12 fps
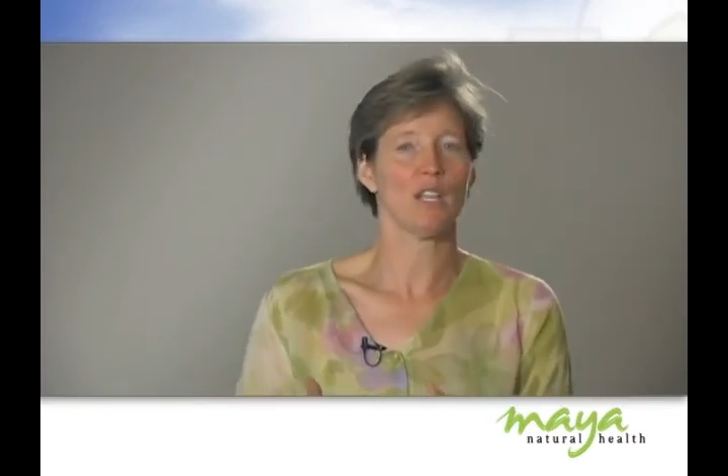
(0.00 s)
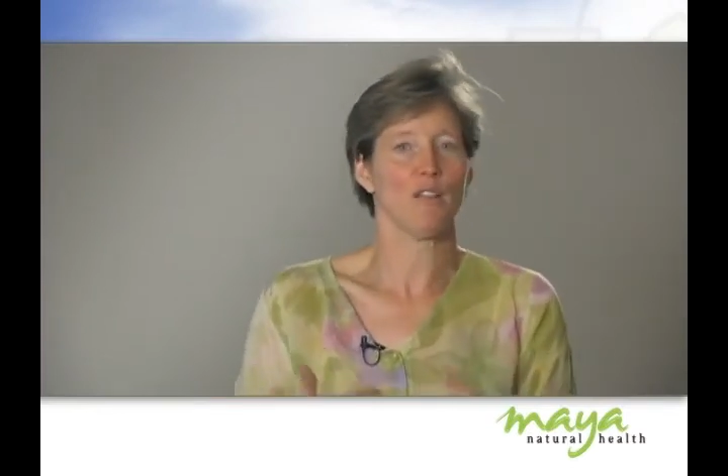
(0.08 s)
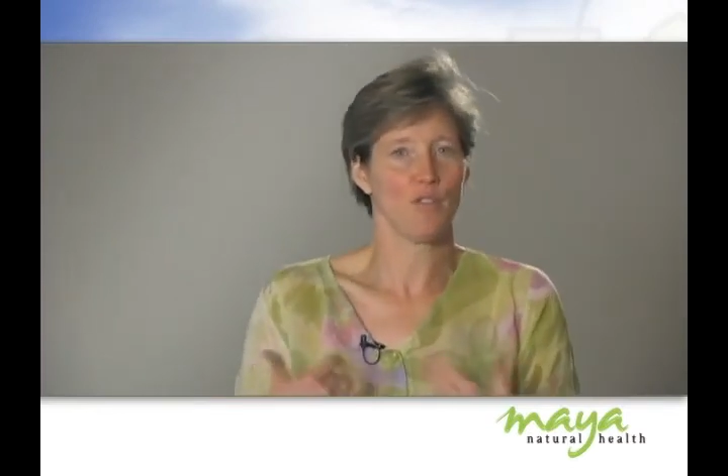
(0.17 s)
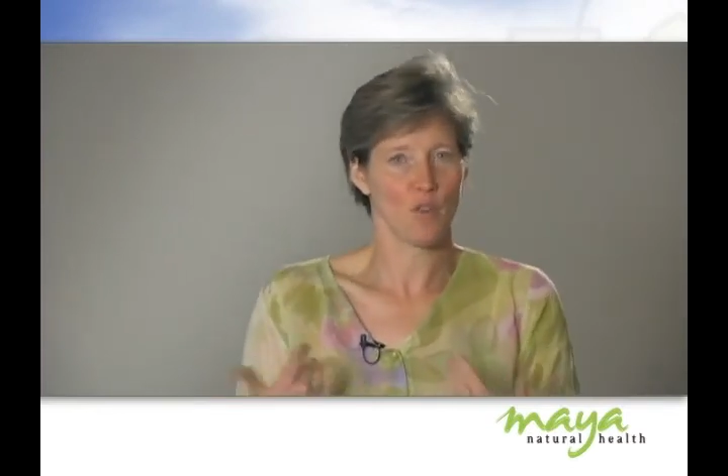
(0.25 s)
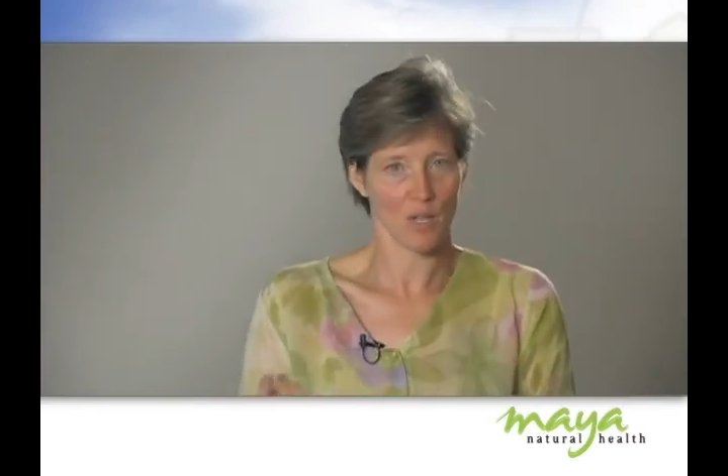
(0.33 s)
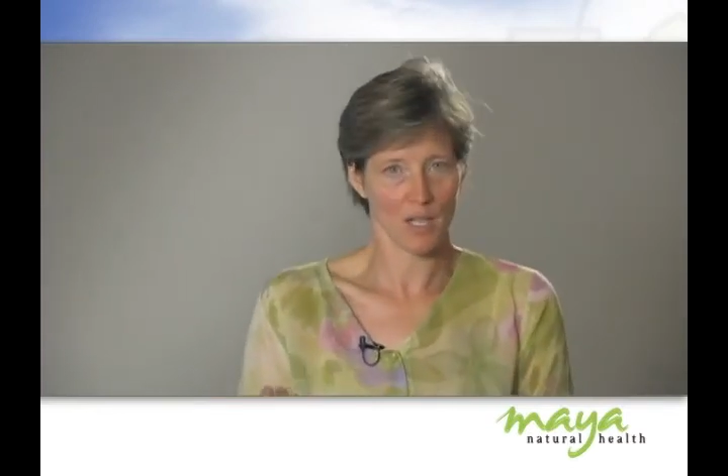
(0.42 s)

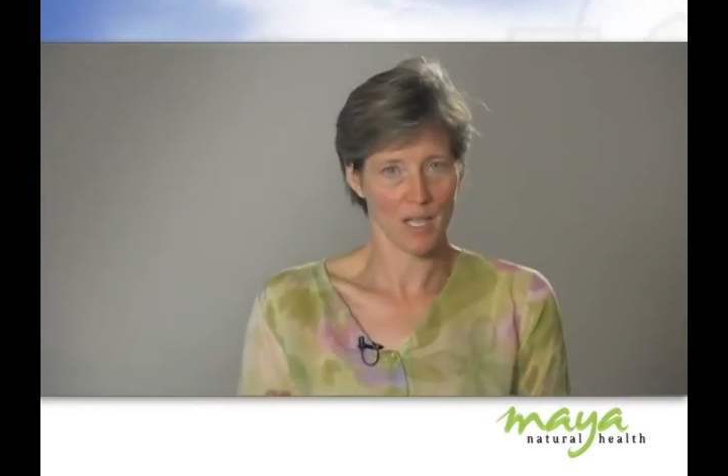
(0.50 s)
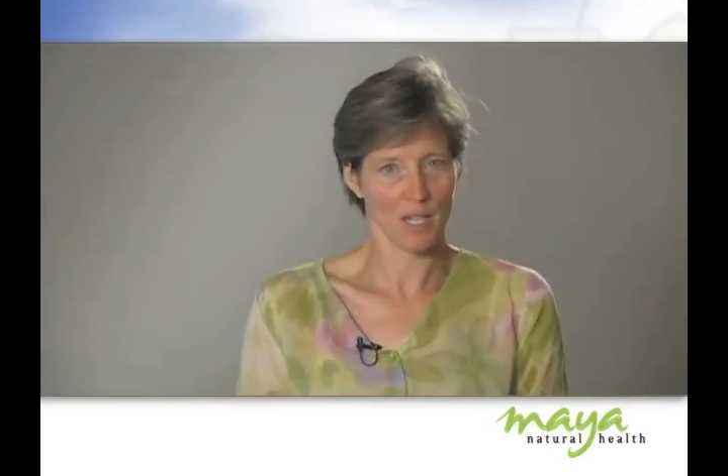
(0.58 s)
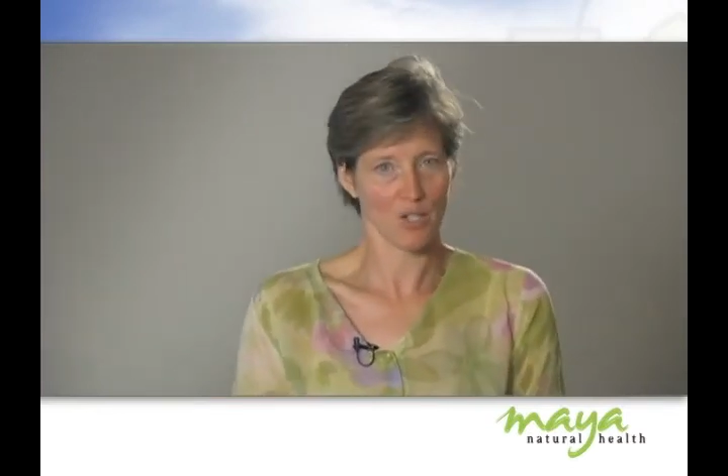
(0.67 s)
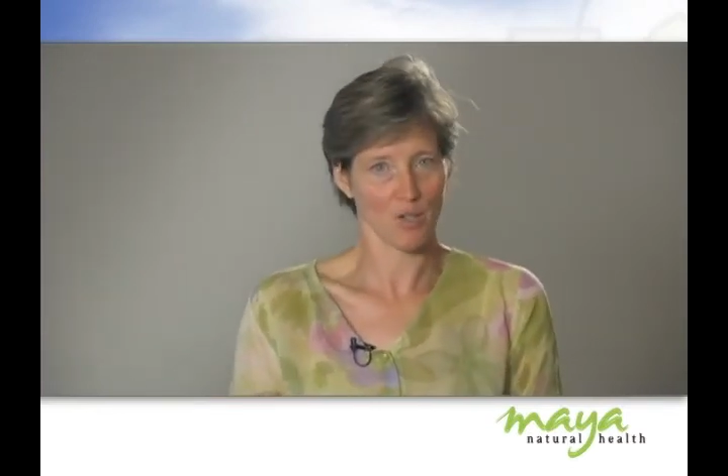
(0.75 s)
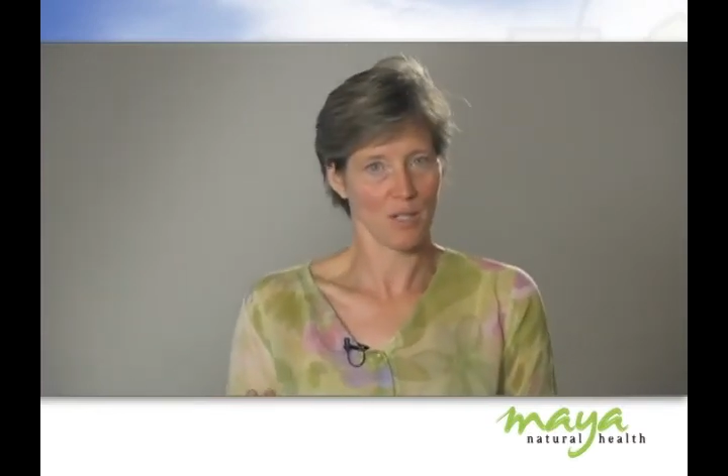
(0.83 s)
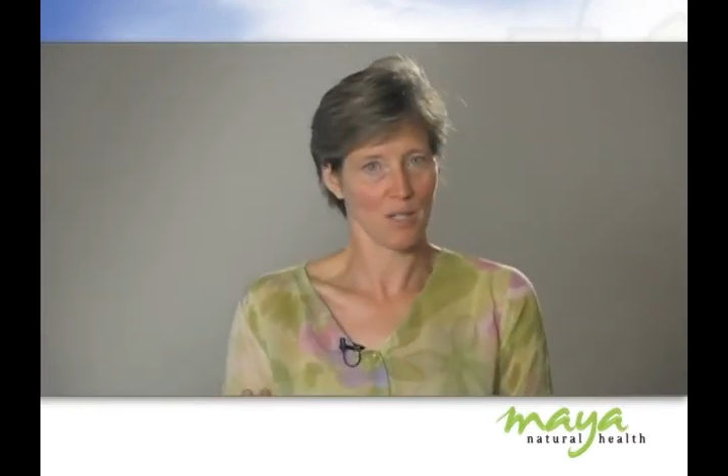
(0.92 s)
if you're in a
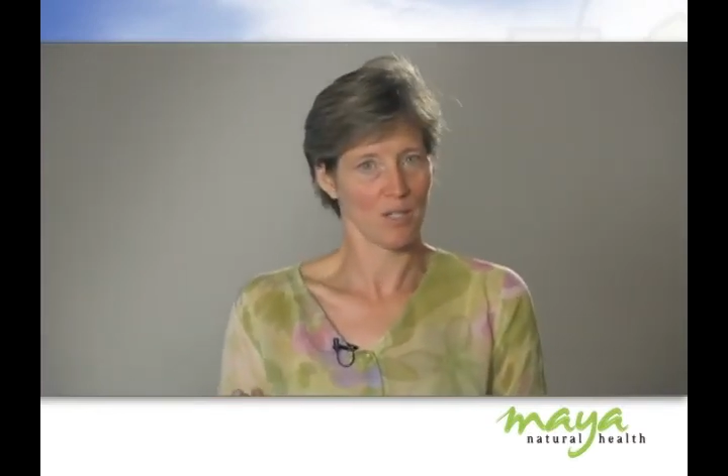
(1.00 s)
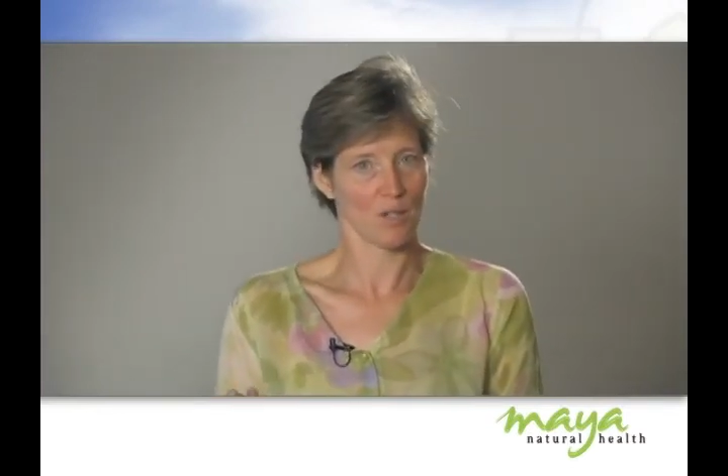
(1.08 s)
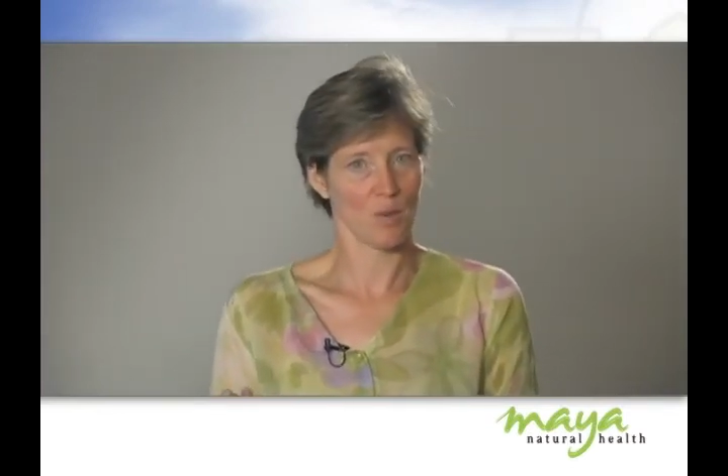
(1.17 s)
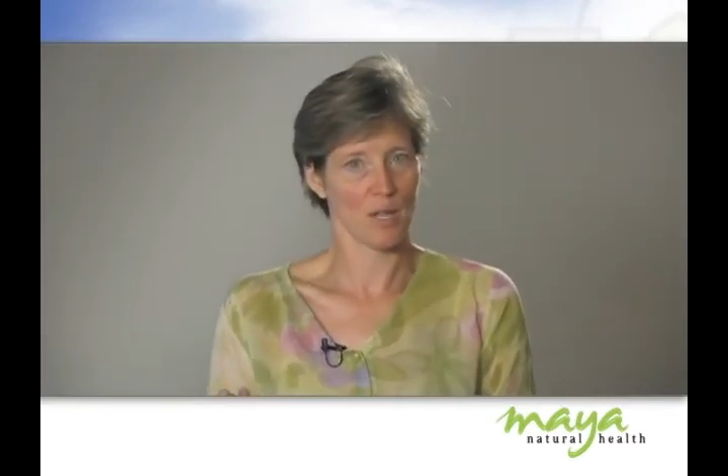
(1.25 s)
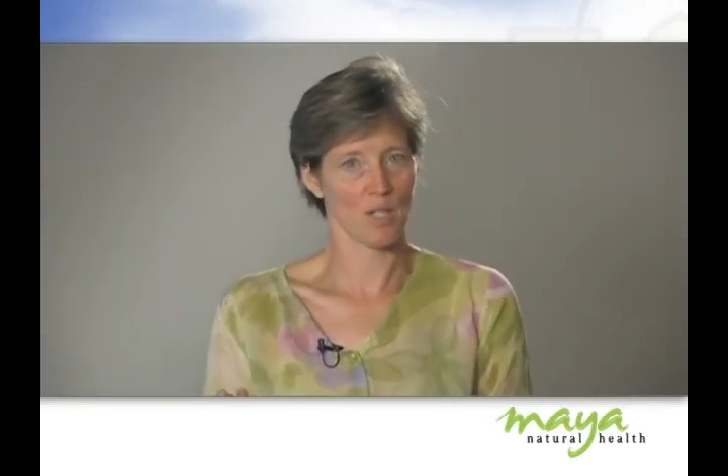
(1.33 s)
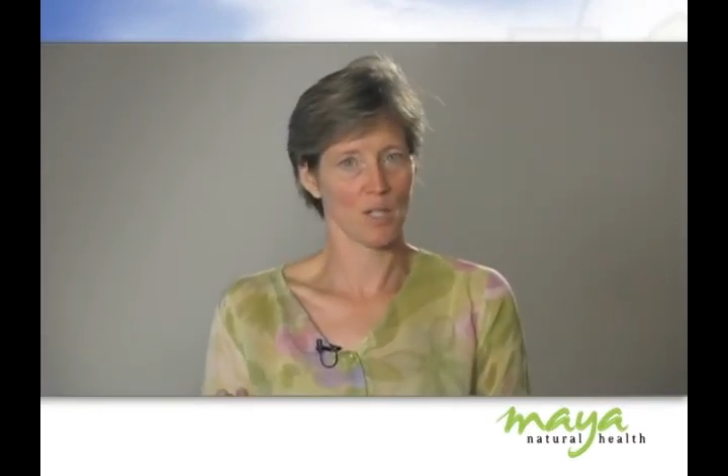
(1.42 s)
dangerous
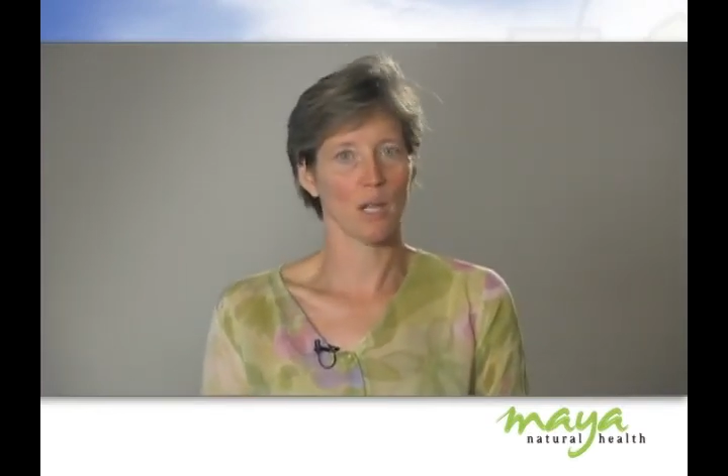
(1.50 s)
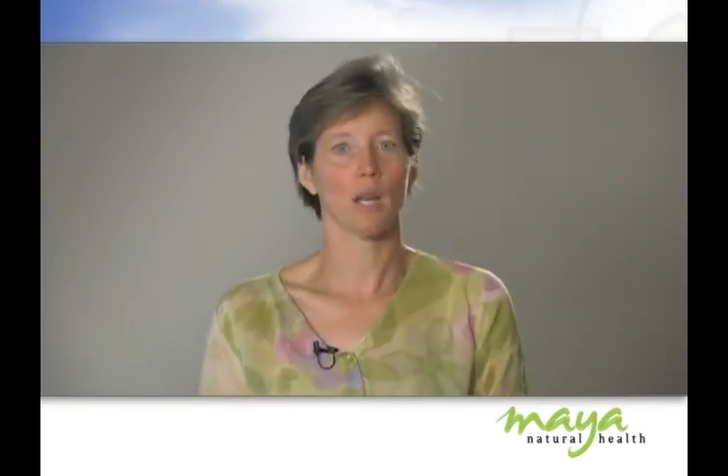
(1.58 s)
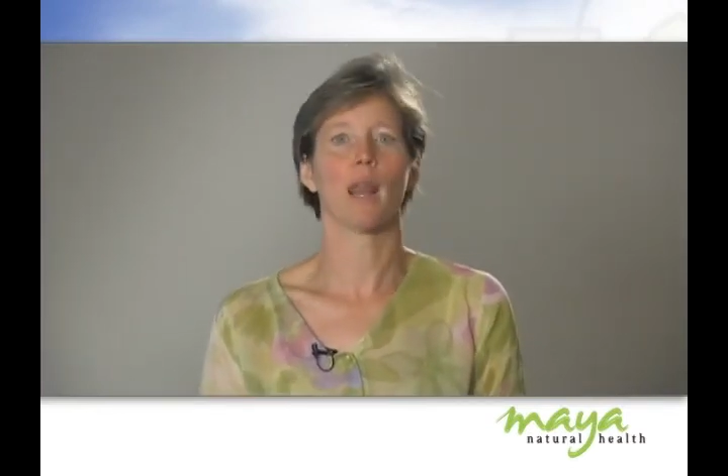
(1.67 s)
situation,